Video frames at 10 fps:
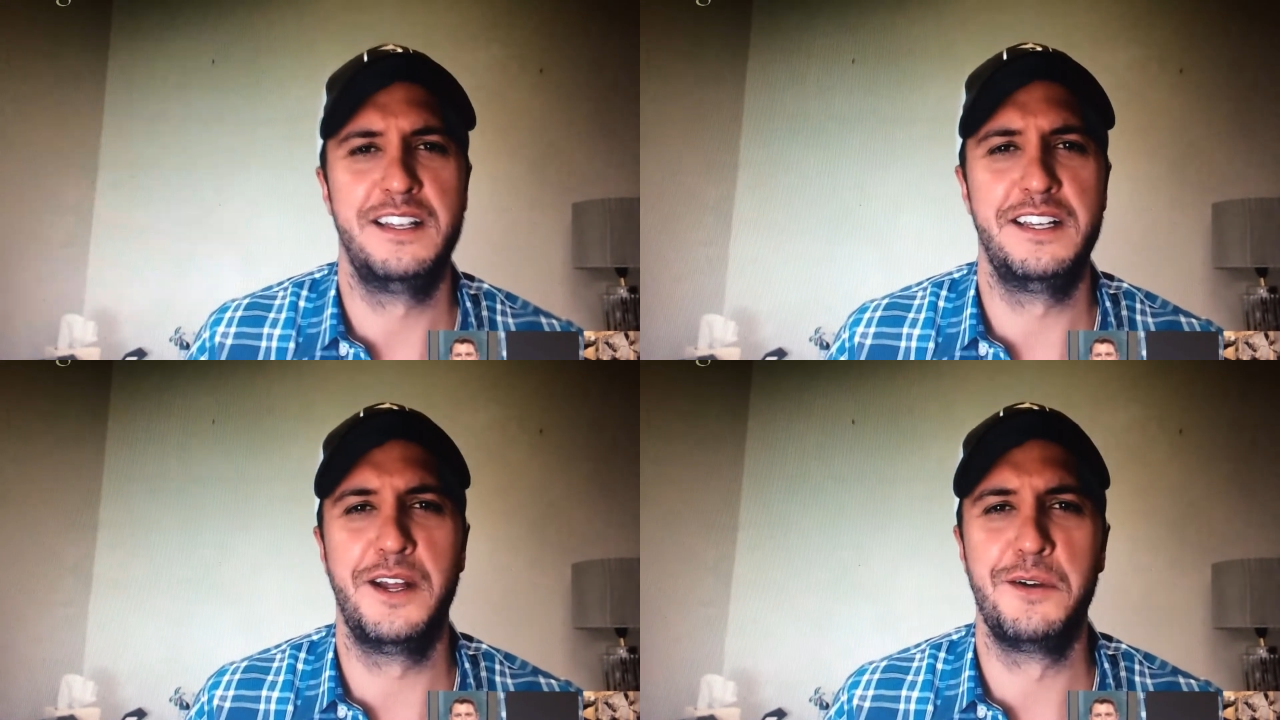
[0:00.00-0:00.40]

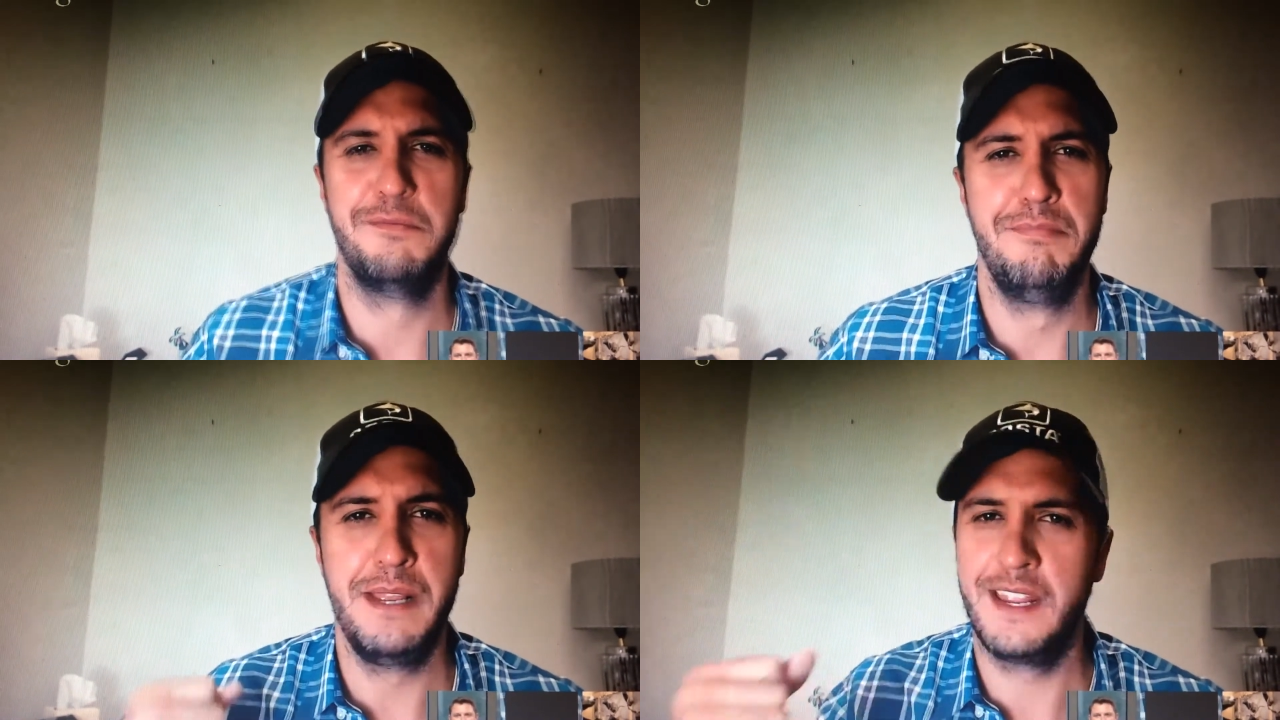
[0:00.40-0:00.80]
you know
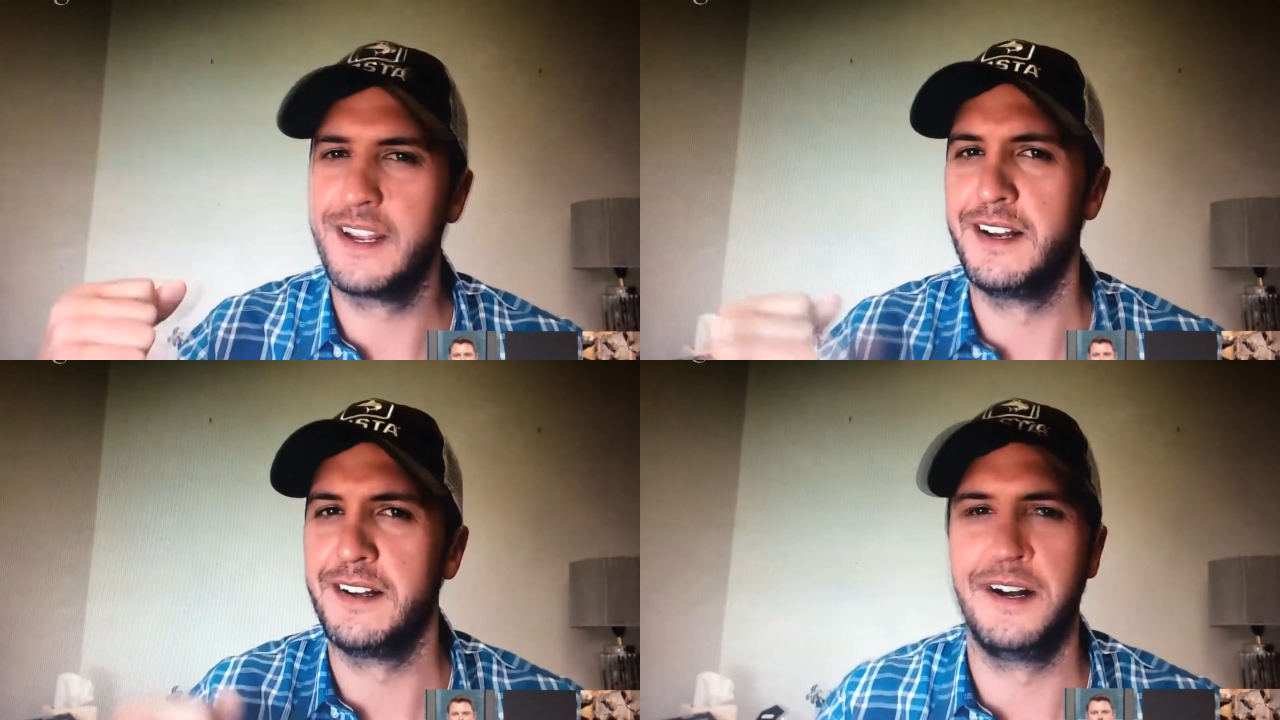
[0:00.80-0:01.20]

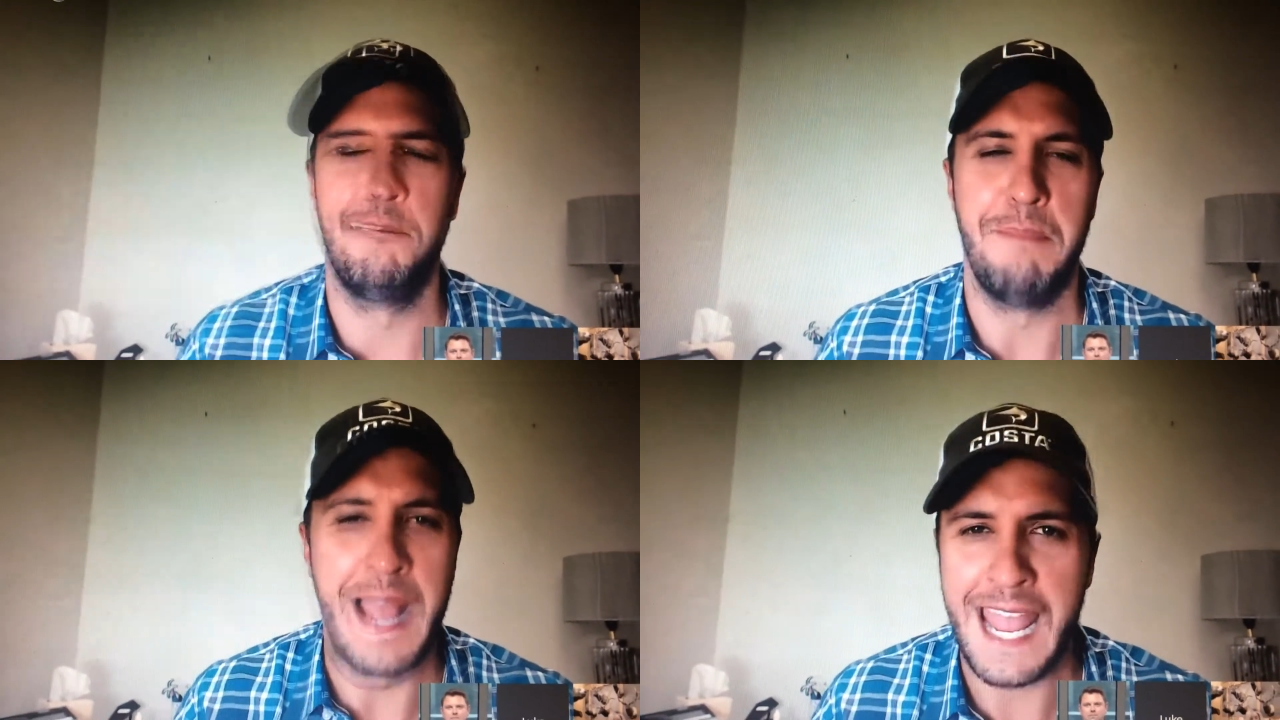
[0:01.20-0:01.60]
being a, a
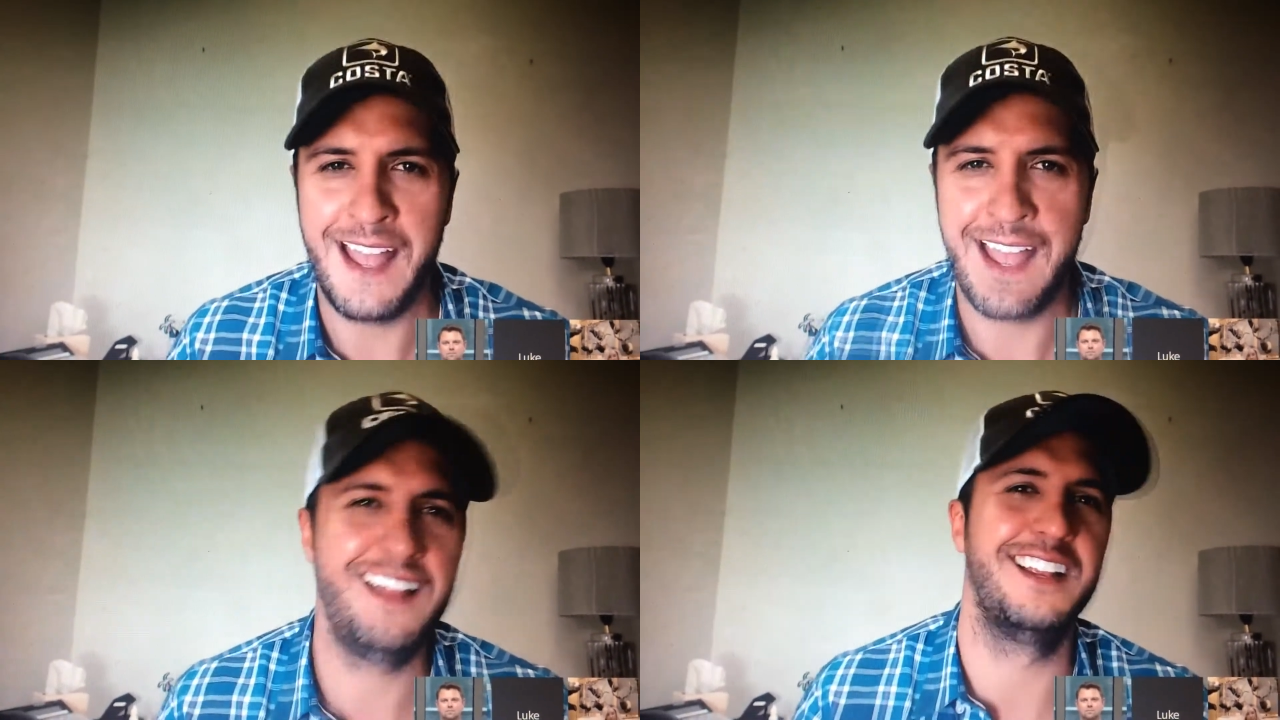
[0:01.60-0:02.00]

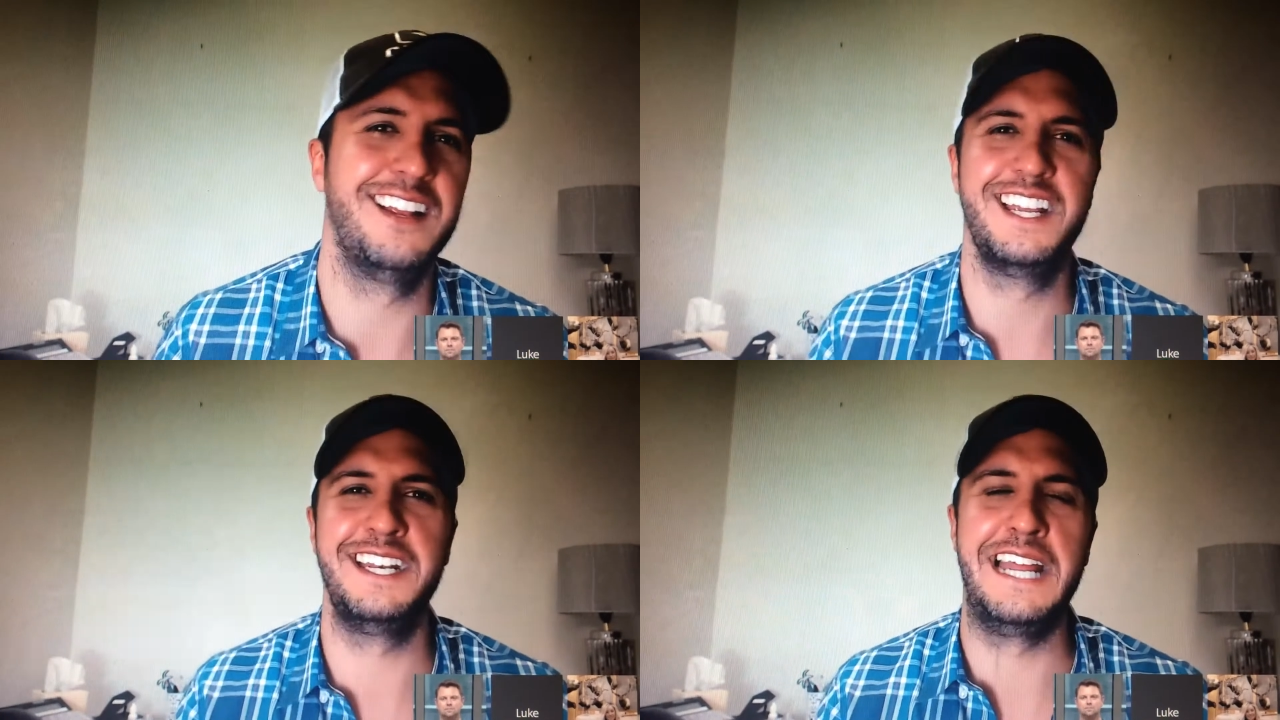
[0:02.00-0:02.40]
man
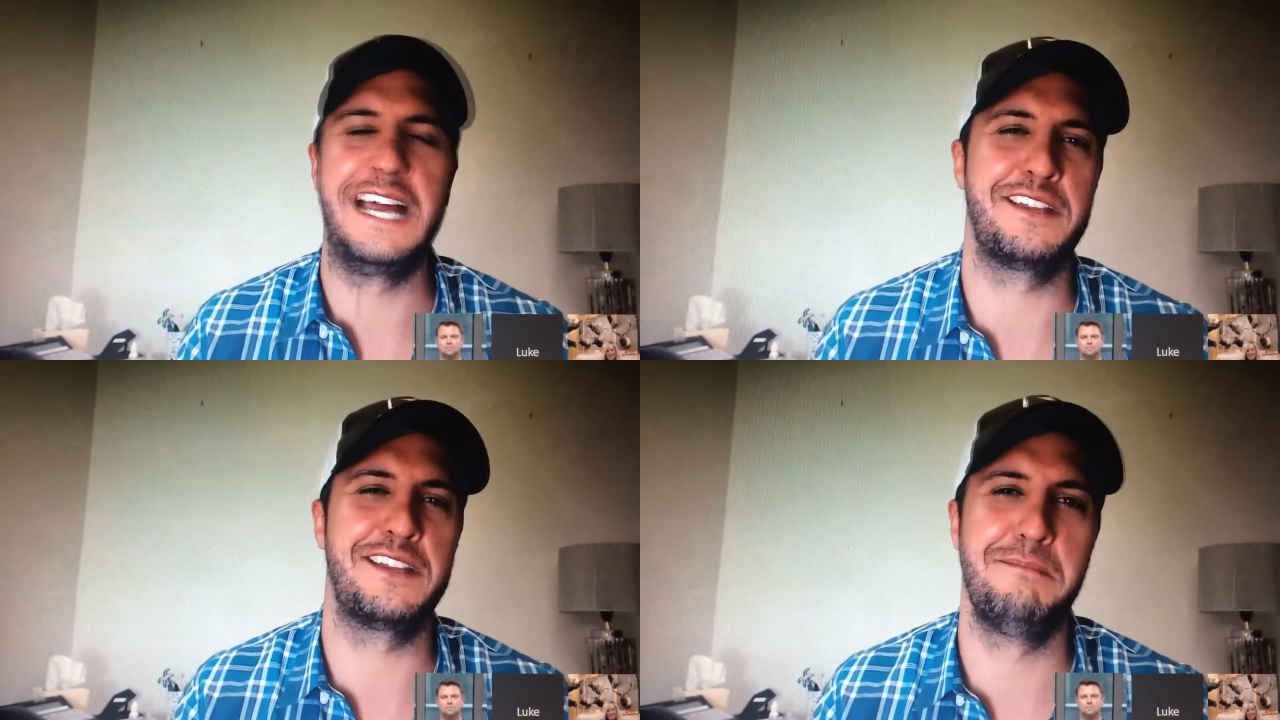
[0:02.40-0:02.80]
and getting
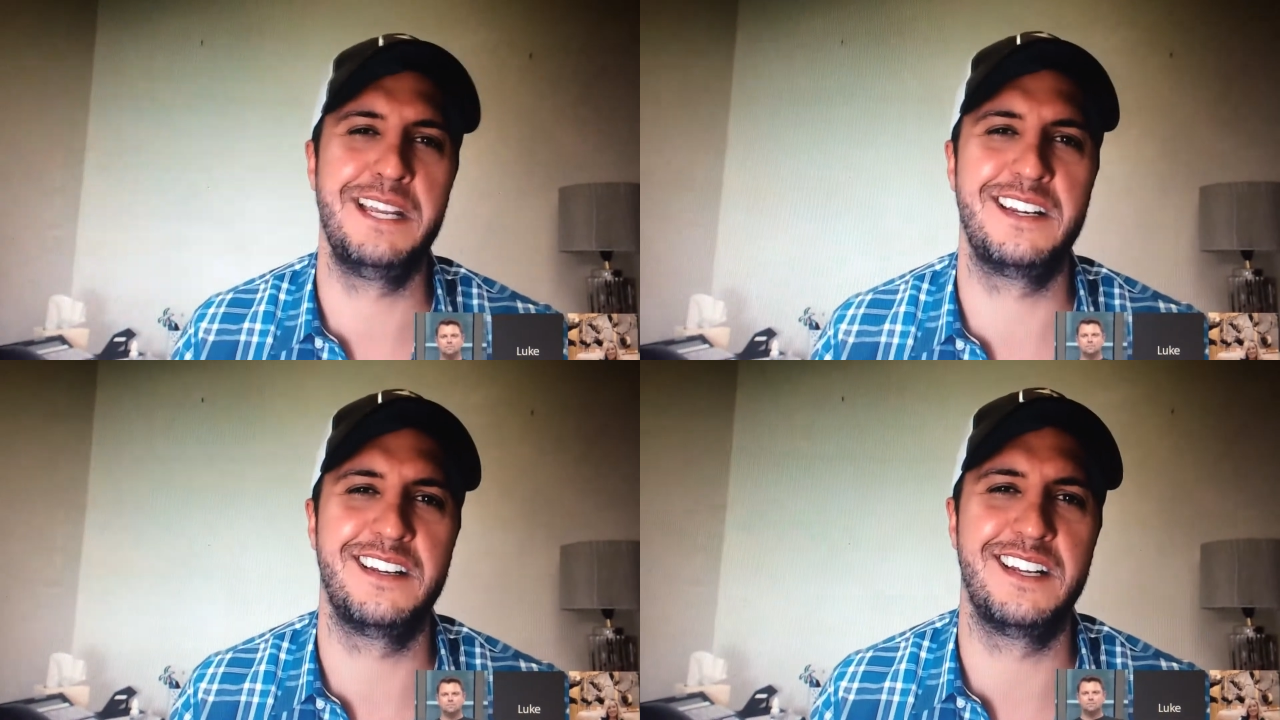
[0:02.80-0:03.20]
out there and
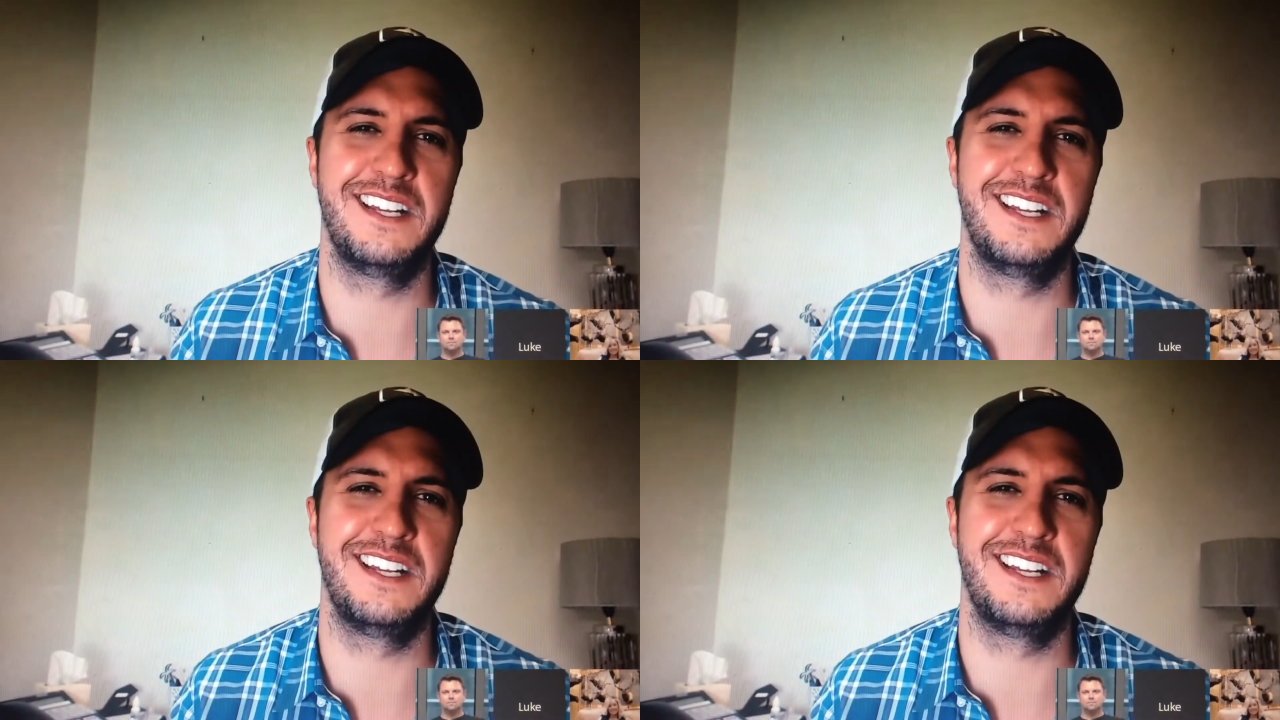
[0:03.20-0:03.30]
being